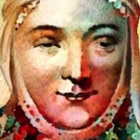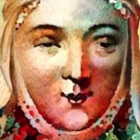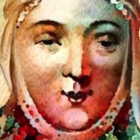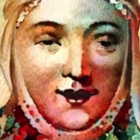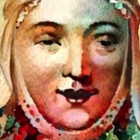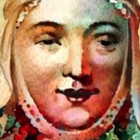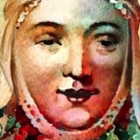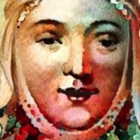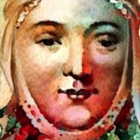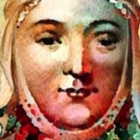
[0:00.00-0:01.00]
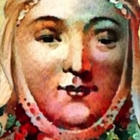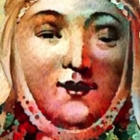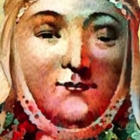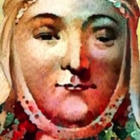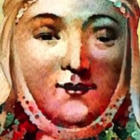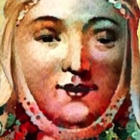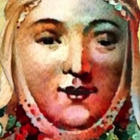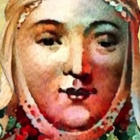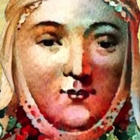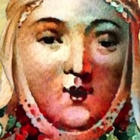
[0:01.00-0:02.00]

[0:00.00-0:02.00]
Louis VI saw this as an